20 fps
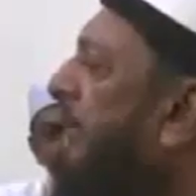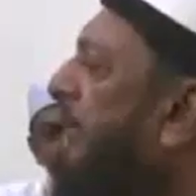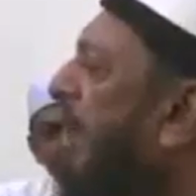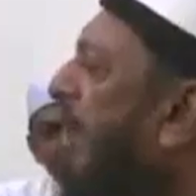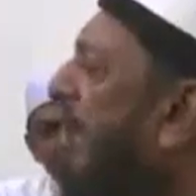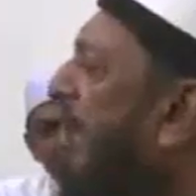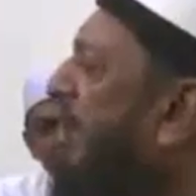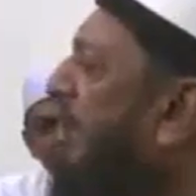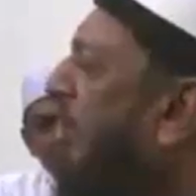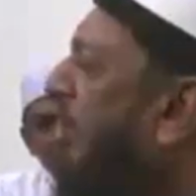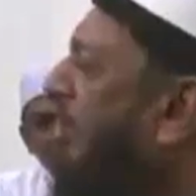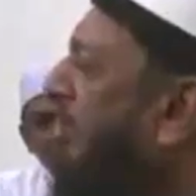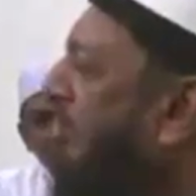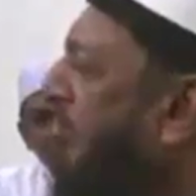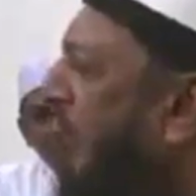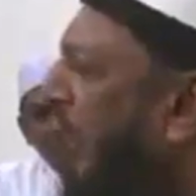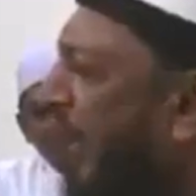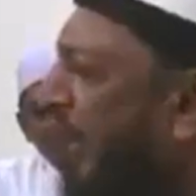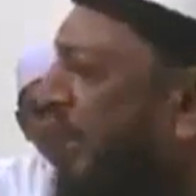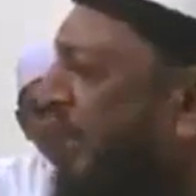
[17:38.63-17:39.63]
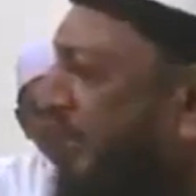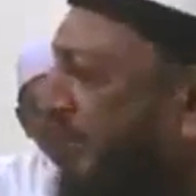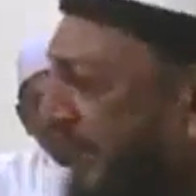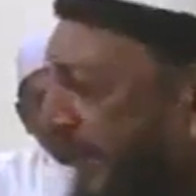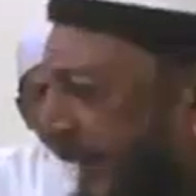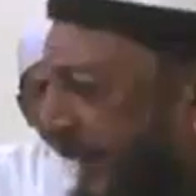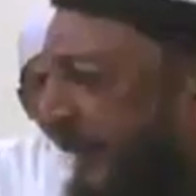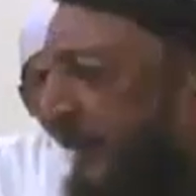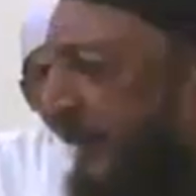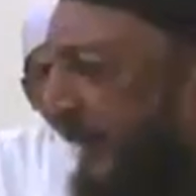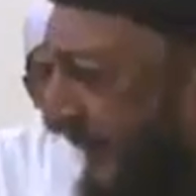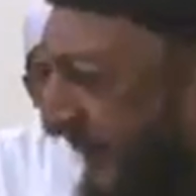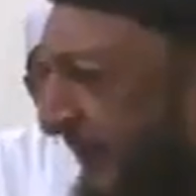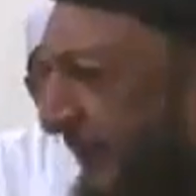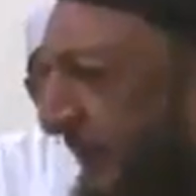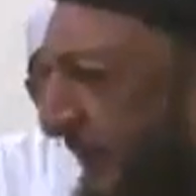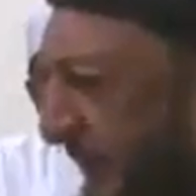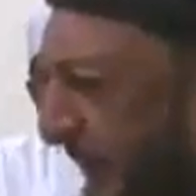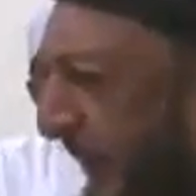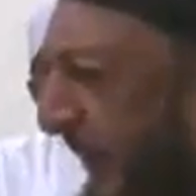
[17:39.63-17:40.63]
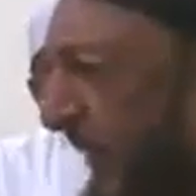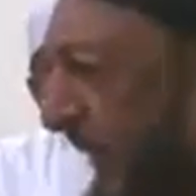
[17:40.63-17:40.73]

Imran, what nonsense are you